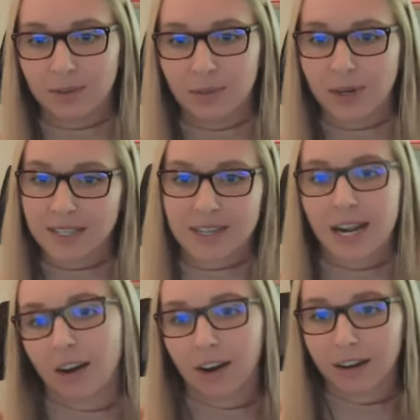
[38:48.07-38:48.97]
want to
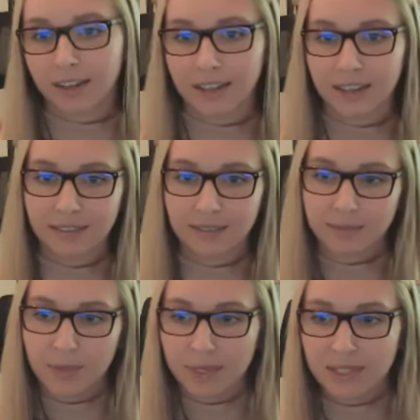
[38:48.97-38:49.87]
sign on and then
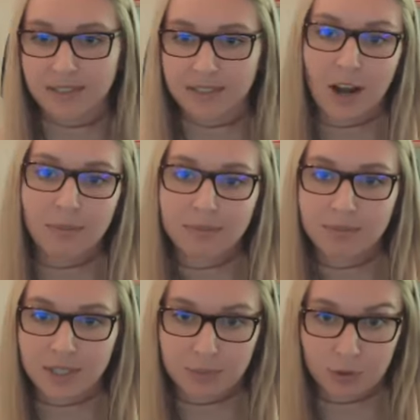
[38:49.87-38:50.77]
maybe stop
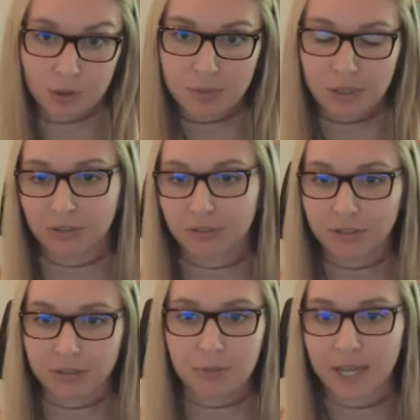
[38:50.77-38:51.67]
the subscription for a
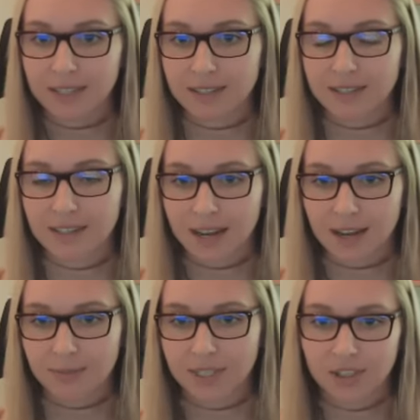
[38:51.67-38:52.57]
few months.
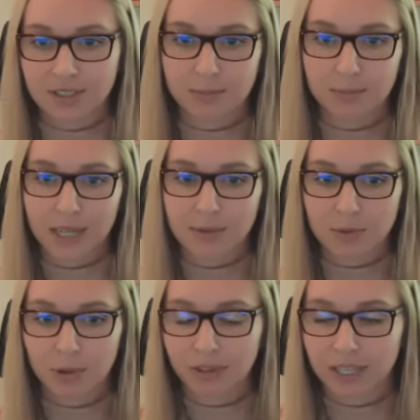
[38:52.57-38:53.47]
It just
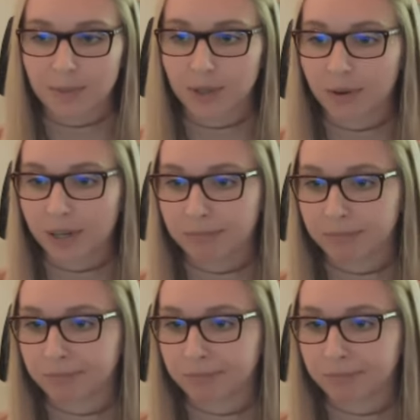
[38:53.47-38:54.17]
becomes more flexible that way.